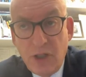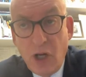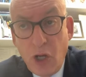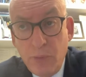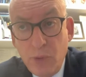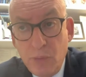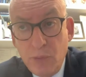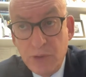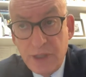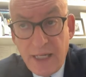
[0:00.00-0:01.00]
global
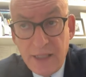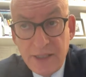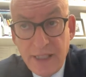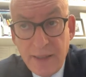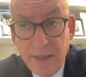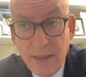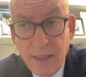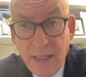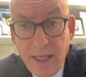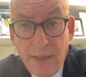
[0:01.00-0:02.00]
mortality
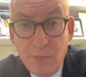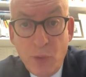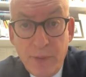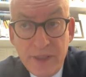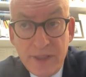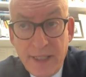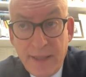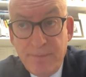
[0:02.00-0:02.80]
and morbidity.